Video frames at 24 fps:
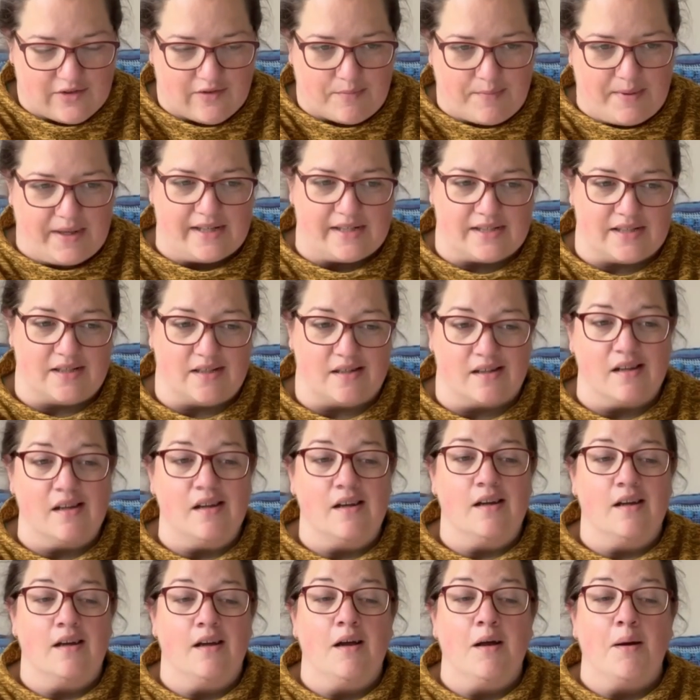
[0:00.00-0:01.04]
of a pattern,
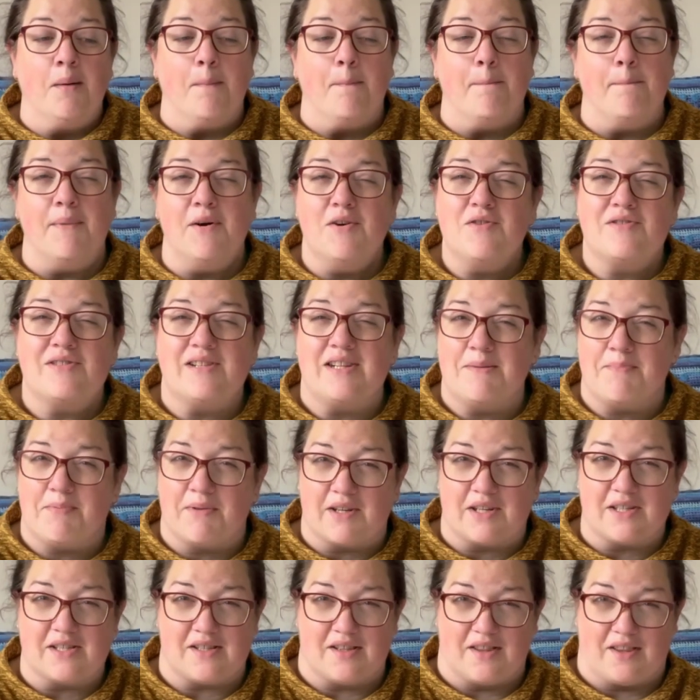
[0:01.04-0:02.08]
mostly
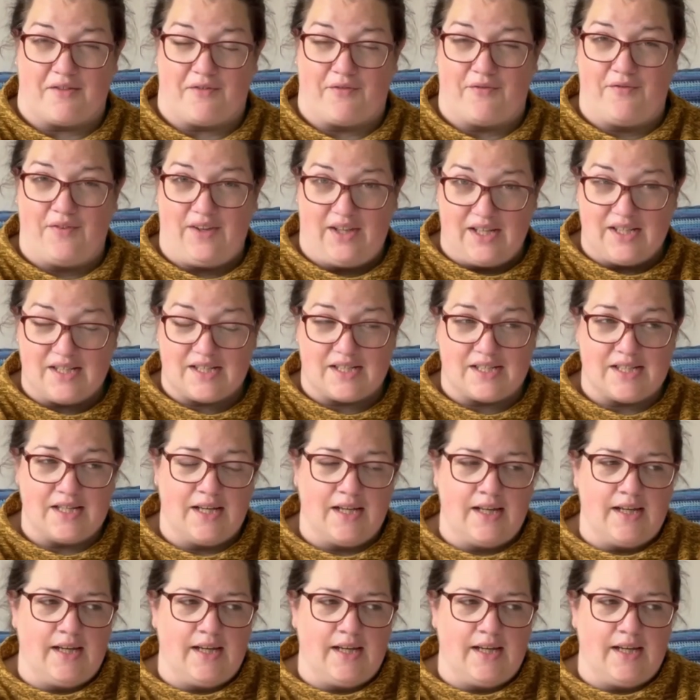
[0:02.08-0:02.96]
because of the fit.